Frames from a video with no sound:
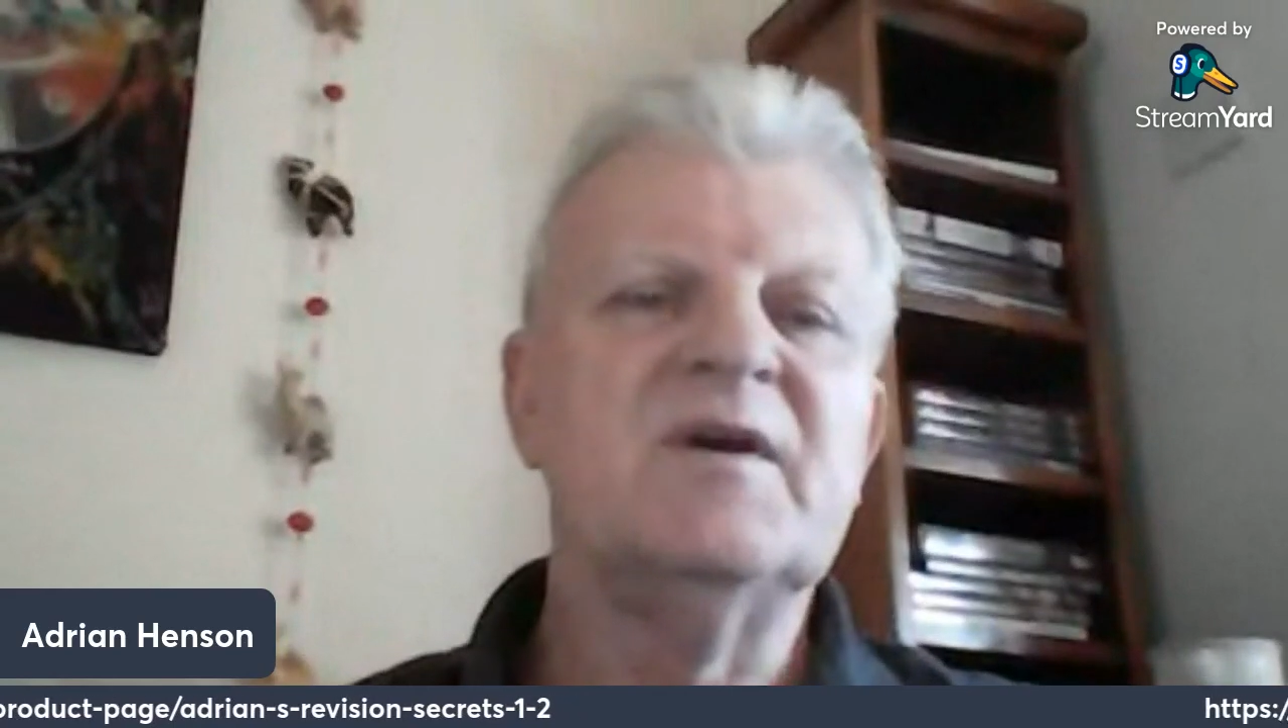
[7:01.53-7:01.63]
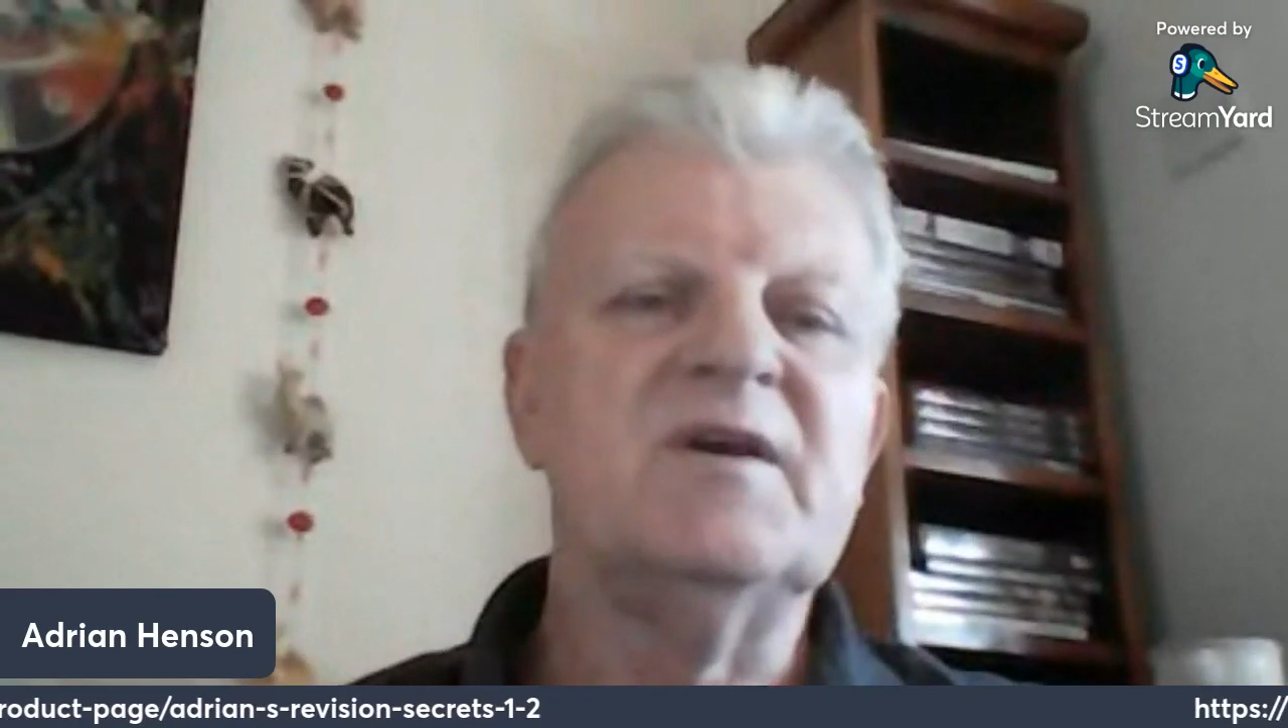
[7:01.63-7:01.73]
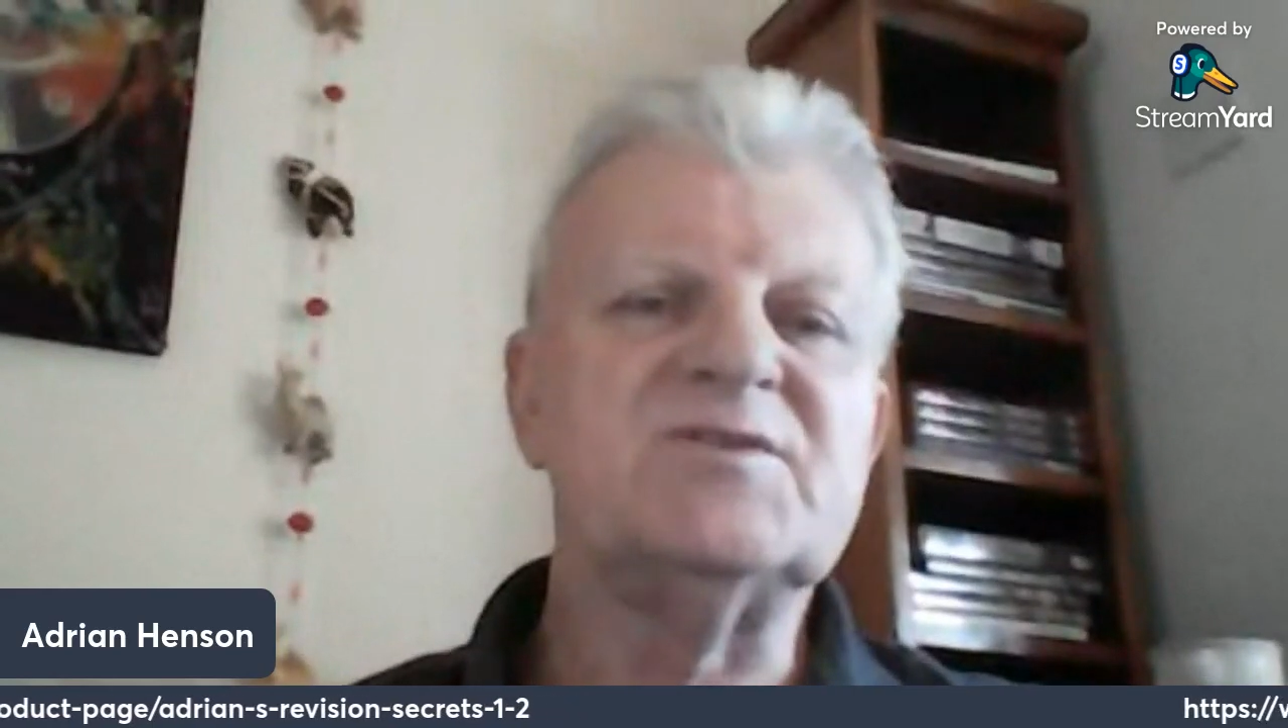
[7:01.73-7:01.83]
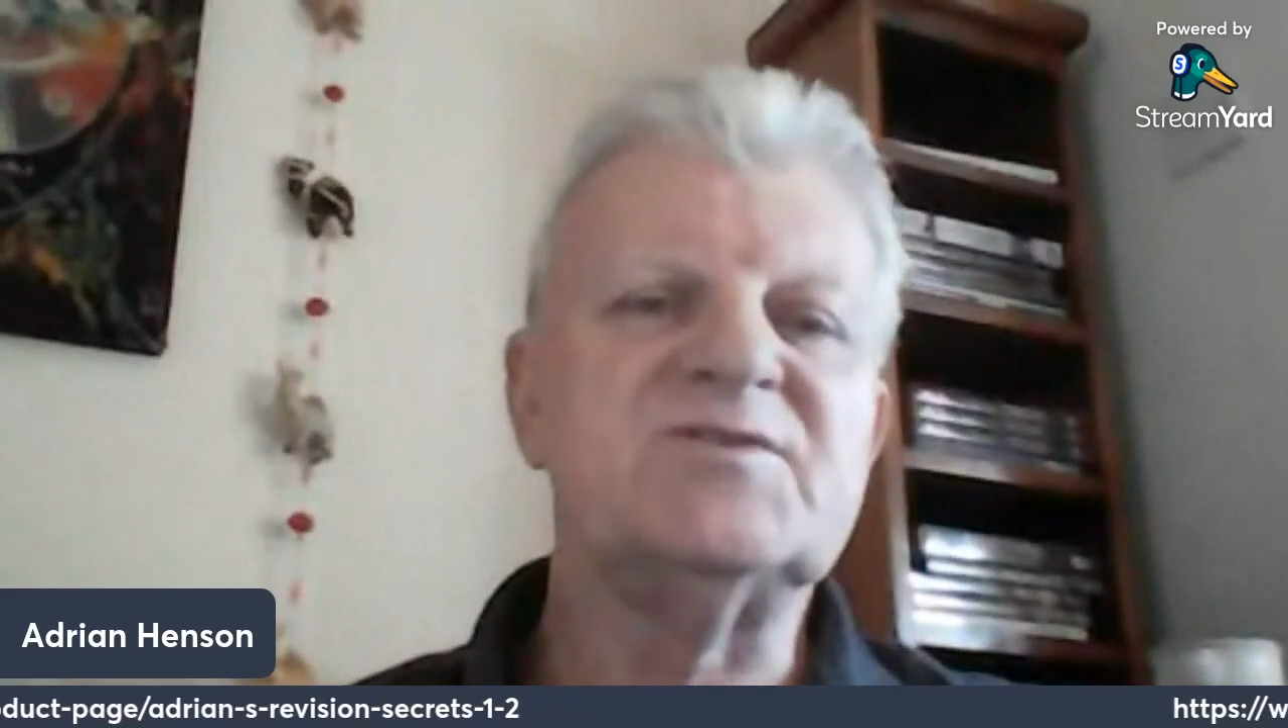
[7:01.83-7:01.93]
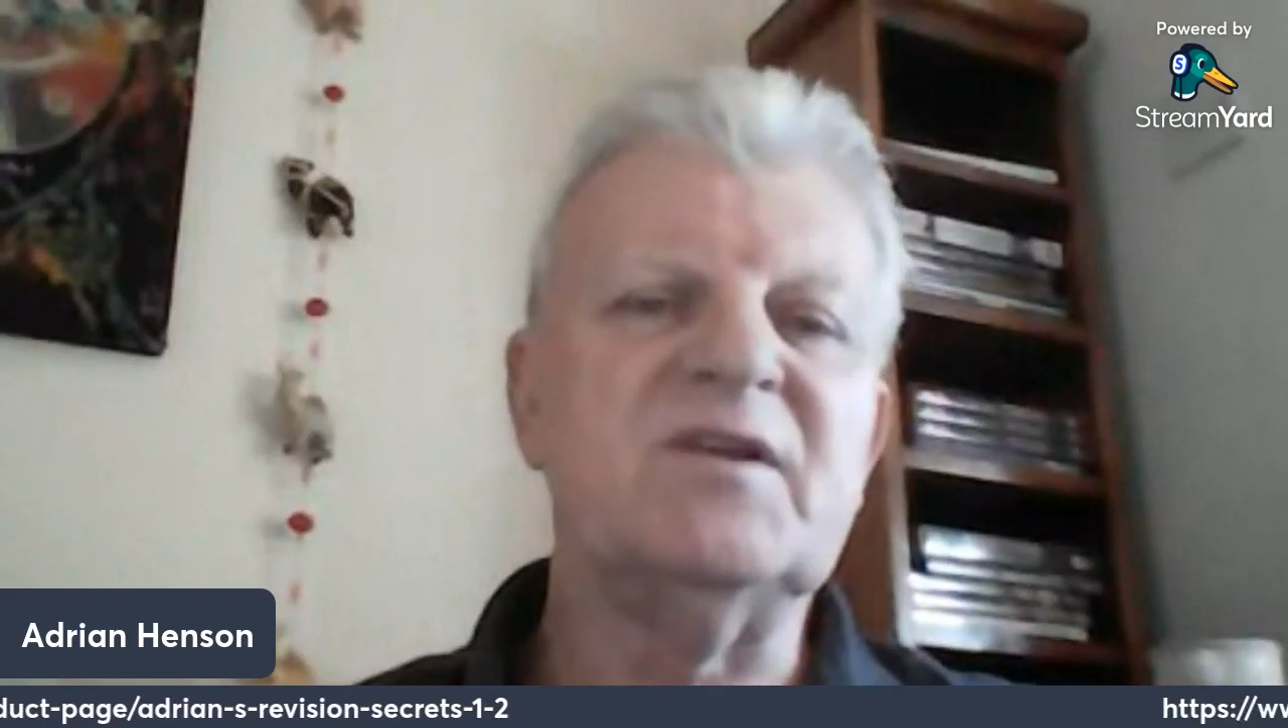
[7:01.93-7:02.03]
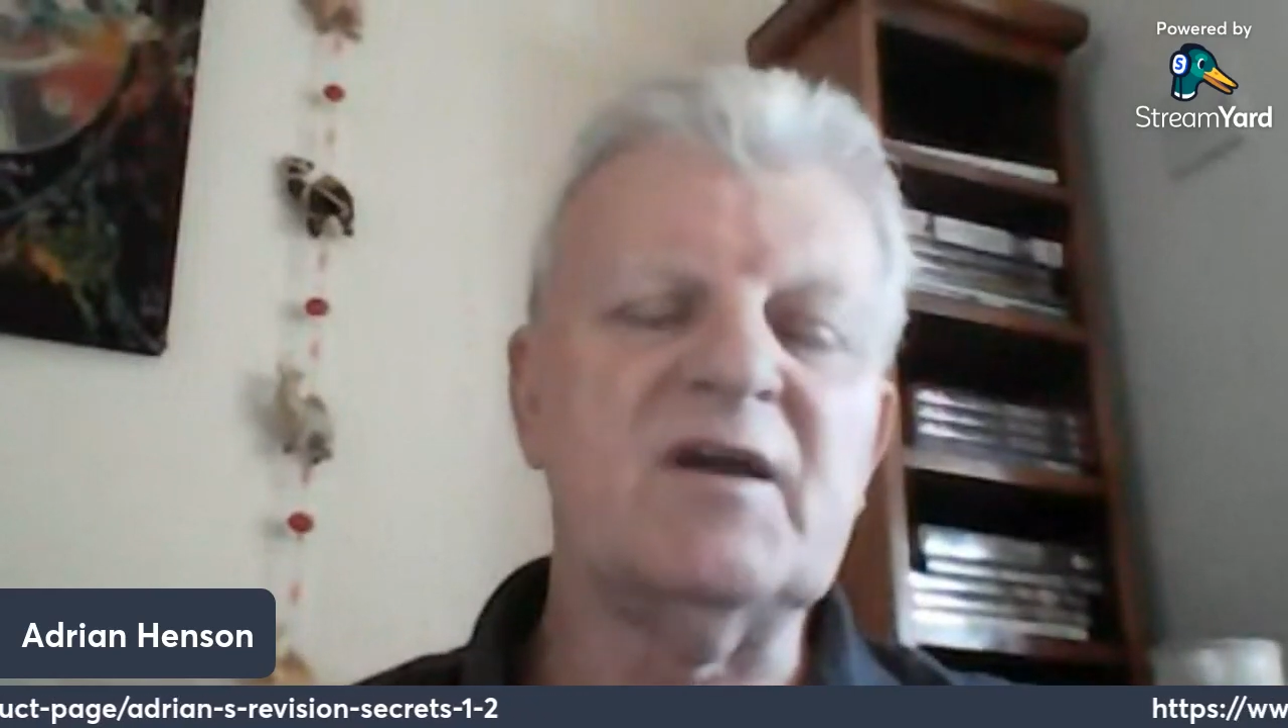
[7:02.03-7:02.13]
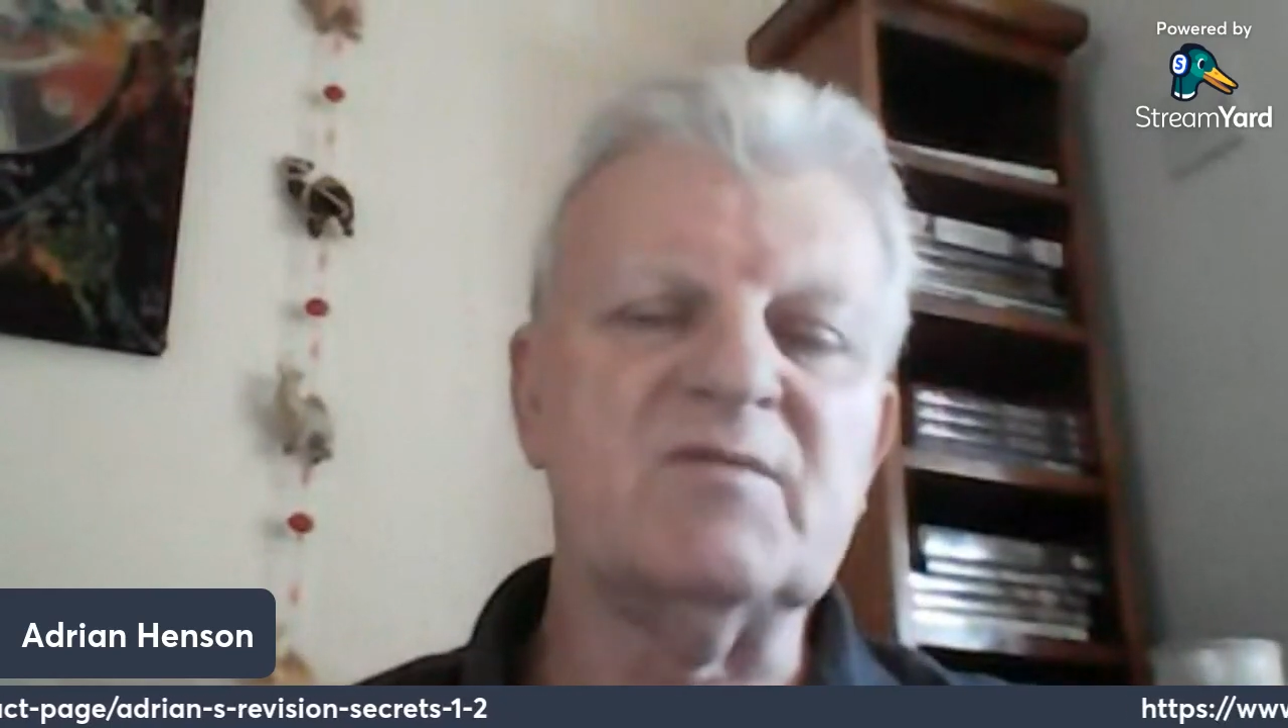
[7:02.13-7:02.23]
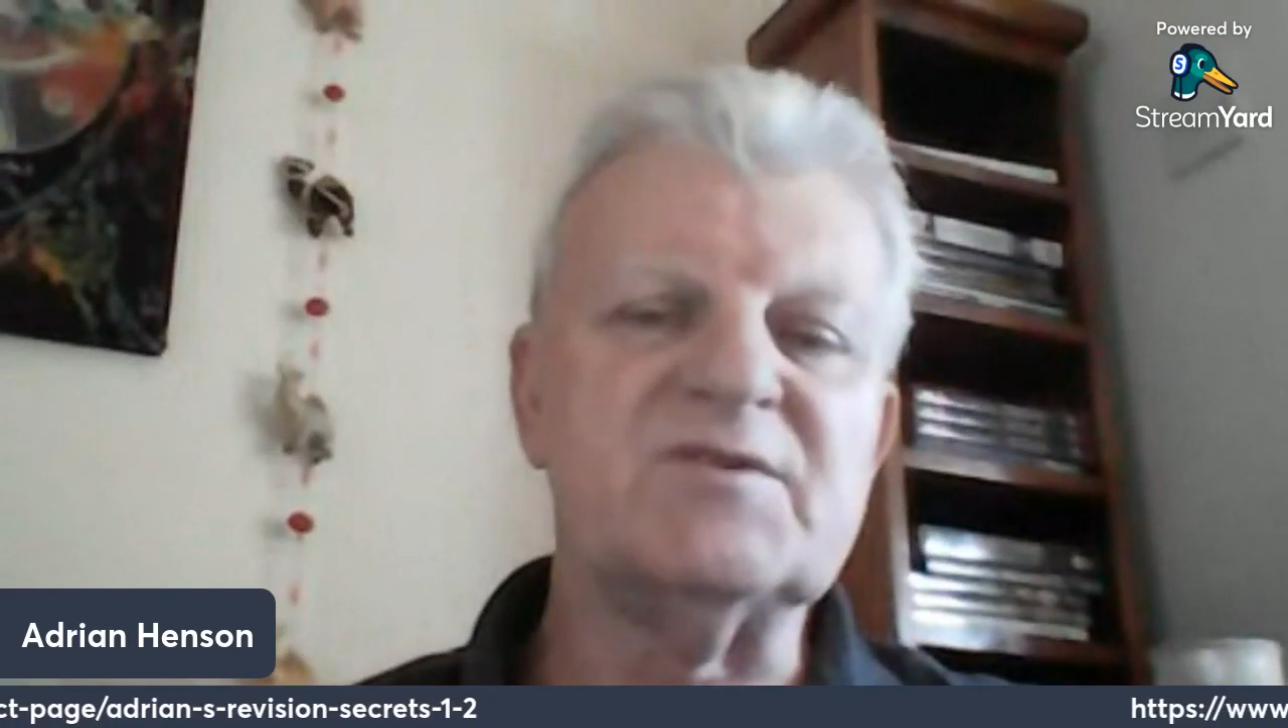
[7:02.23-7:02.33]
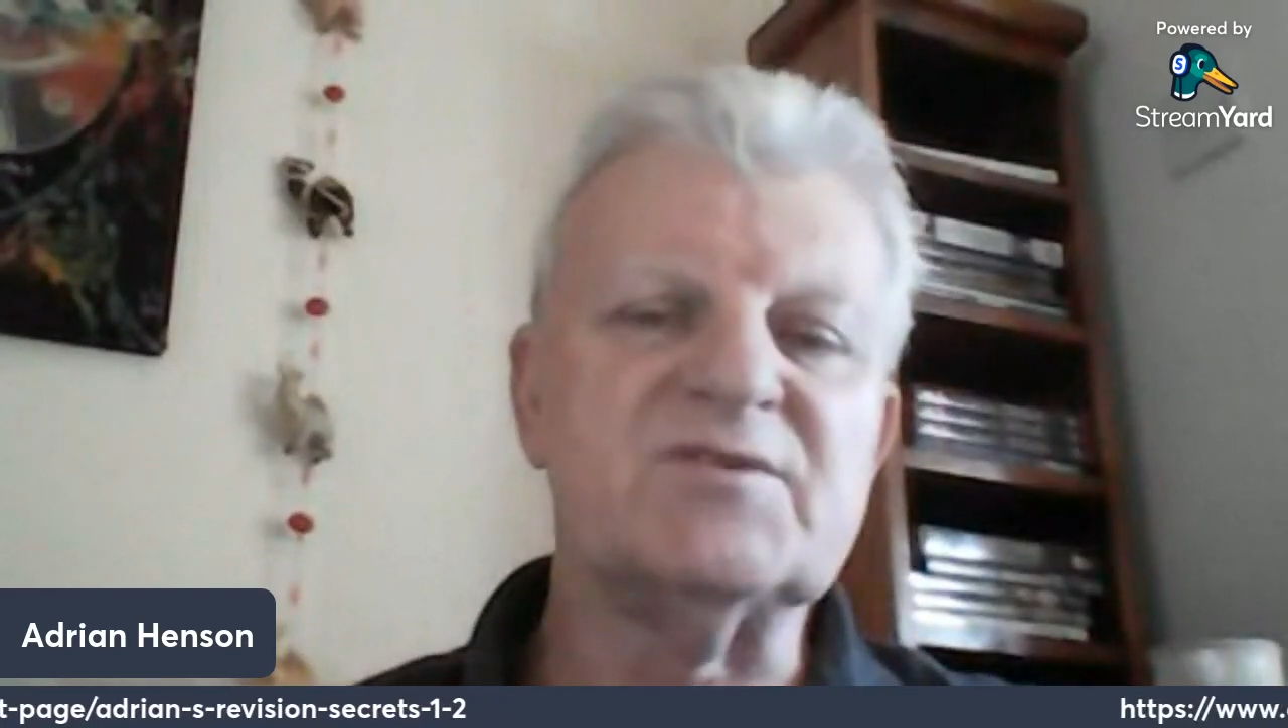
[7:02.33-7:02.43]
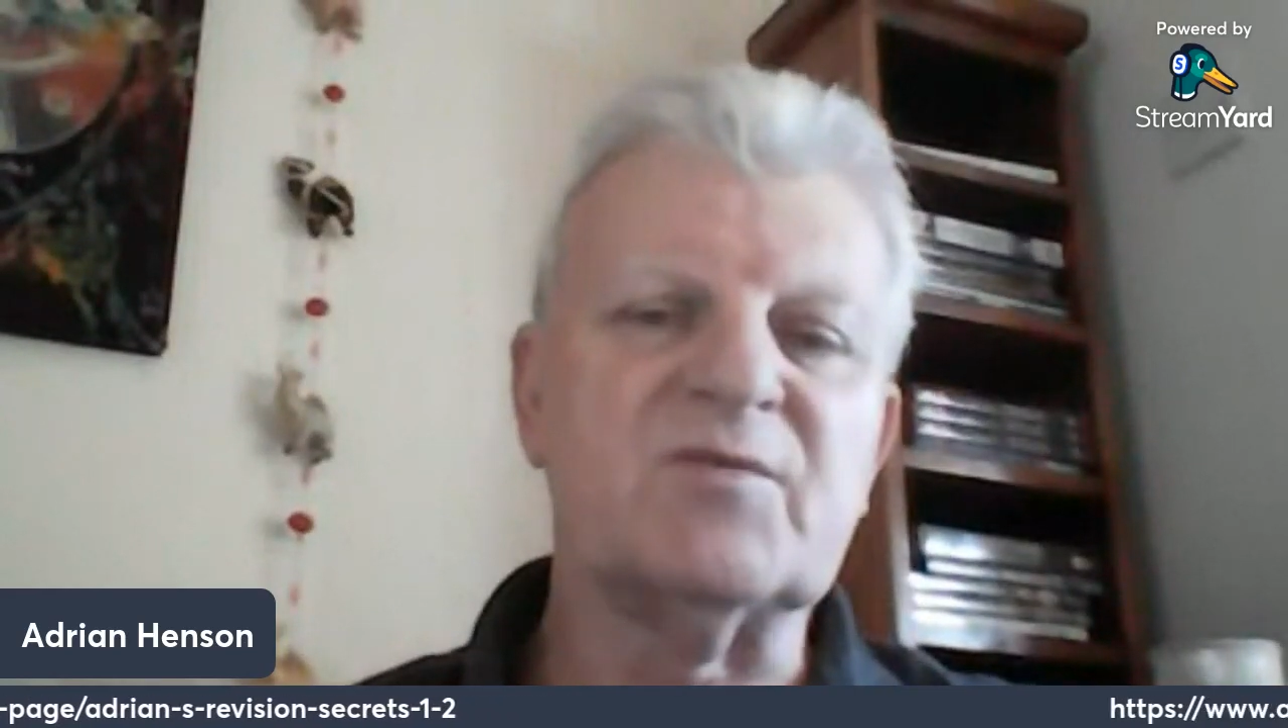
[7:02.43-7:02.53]
is the
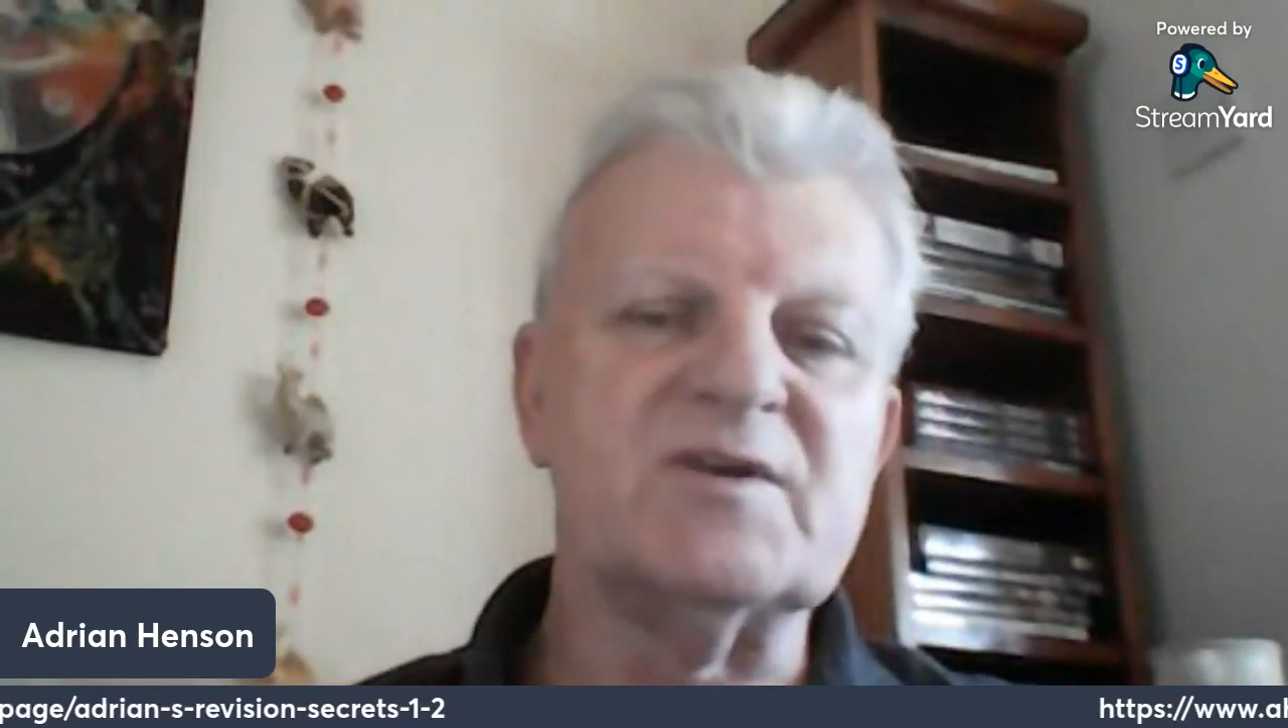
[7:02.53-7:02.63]
language